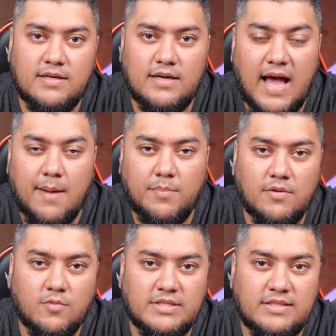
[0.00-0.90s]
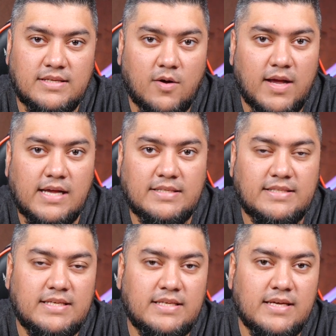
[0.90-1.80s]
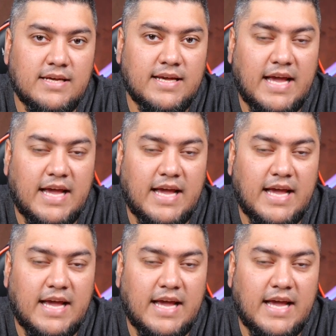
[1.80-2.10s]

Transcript: Apple, which now has the